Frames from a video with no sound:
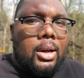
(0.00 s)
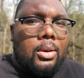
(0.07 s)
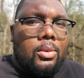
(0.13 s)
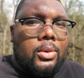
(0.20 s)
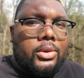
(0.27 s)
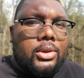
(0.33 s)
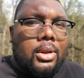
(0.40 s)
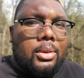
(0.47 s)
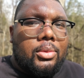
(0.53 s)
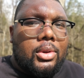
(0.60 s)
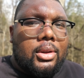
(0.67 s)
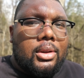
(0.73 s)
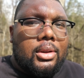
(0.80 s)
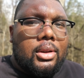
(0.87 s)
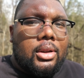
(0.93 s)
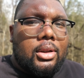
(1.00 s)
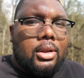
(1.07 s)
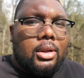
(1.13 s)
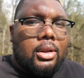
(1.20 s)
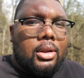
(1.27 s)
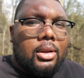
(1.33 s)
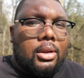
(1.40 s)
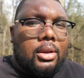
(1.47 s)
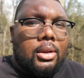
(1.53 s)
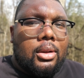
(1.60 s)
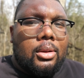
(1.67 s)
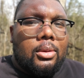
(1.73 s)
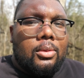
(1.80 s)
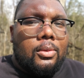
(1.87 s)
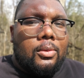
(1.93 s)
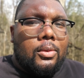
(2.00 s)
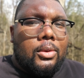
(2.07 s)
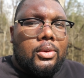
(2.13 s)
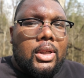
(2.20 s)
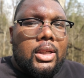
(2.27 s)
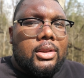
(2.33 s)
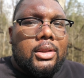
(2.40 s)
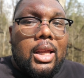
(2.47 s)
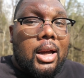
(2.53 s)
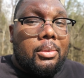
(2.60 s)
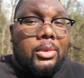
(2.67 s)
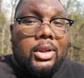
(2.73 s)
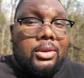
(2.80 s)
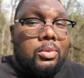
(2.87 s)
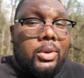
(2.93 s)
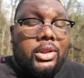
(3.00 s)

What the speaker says: out with something with decent optics,